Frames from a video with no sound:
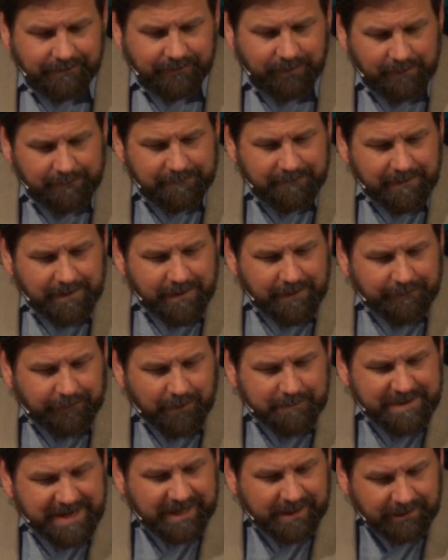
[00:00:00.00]
from,
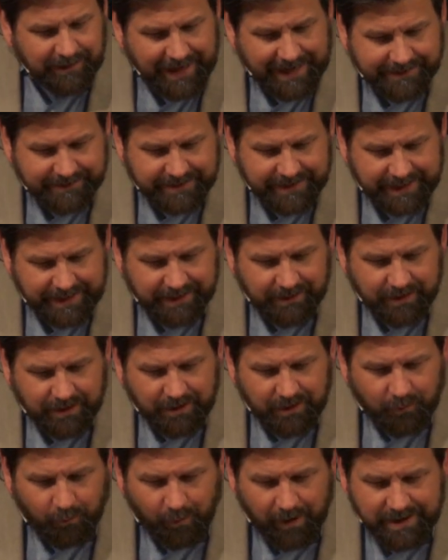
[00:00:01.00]
from neglecting
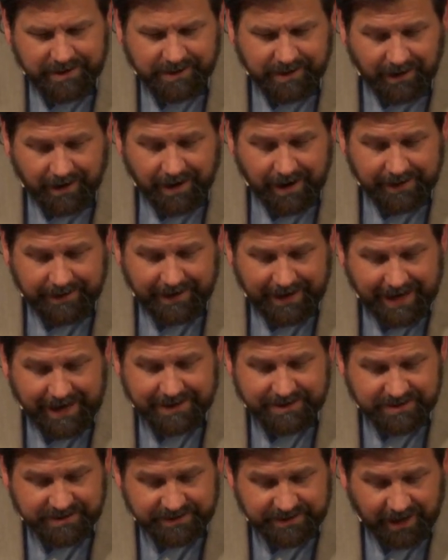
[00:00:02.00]
what God
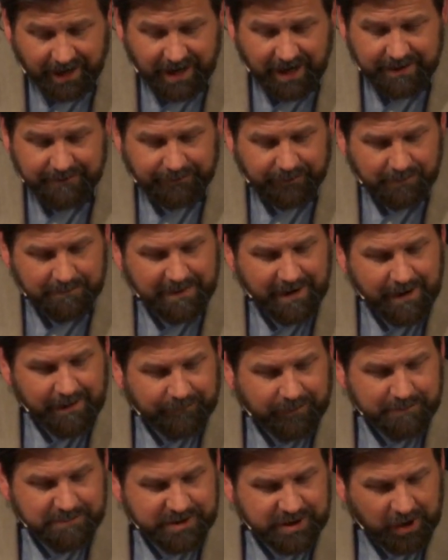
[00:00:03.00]
has done, from,
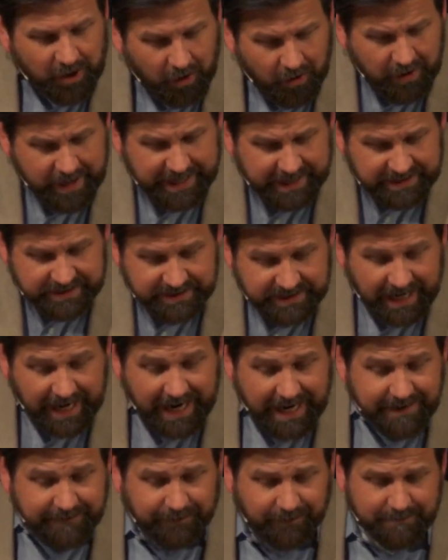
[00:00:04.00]
from turning
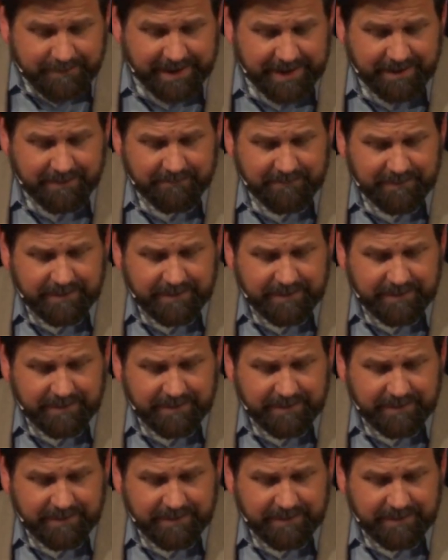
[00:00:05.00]
aside from Him.